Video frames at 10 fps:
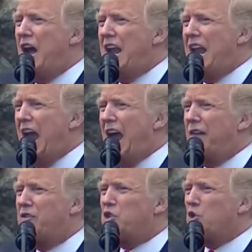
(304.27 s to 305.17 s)

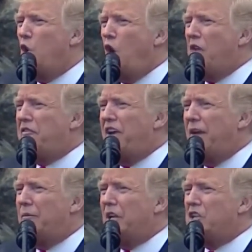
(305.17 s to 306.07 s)
have strong
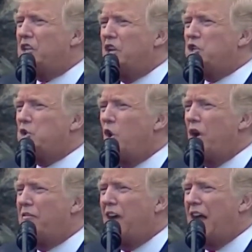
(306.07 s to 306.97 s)
families and
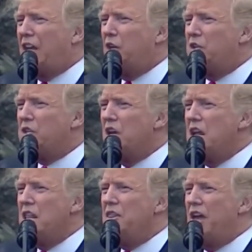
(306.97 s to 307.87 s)
strong values,
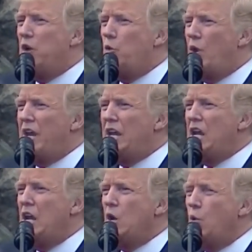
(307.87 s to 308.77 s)
then
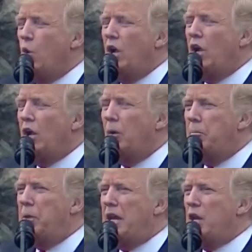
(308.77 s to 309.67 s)
we will
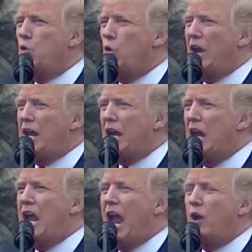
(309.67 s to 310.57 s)
be weak,
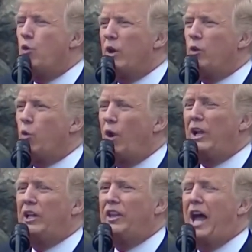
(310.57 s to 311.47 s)
and we
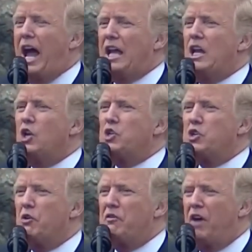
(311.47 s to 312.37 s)
will not
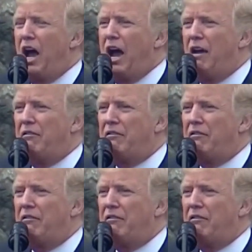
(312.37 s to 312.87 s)
survive.